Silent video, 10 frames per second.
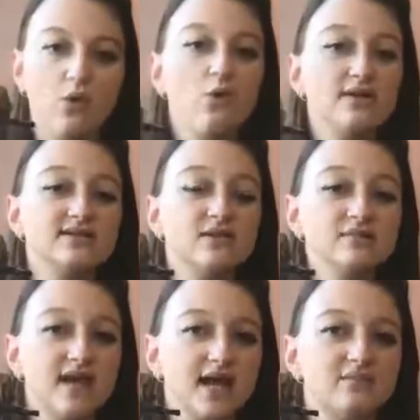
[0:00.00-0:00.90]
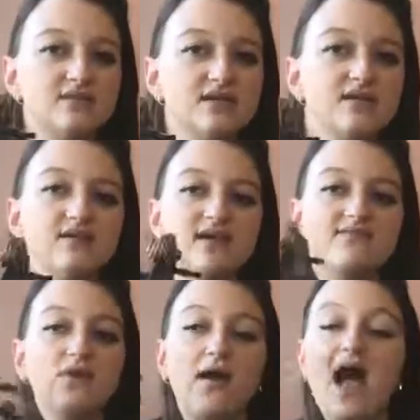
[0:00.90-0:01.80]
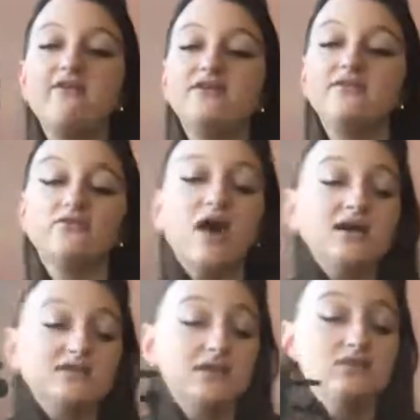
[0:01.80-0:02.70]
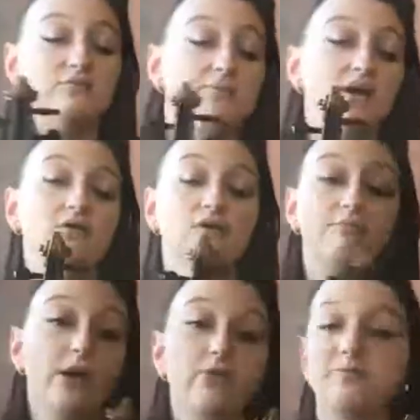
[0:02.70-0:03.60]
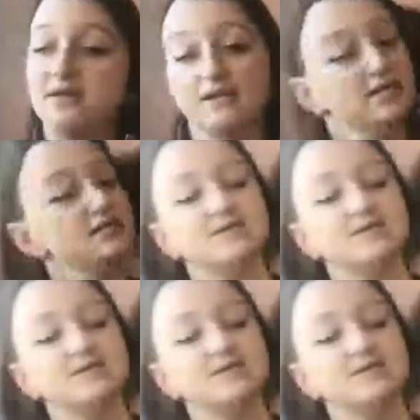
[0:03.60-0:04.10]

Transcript: Or sometimes if you don't have enough rosin on your bow will be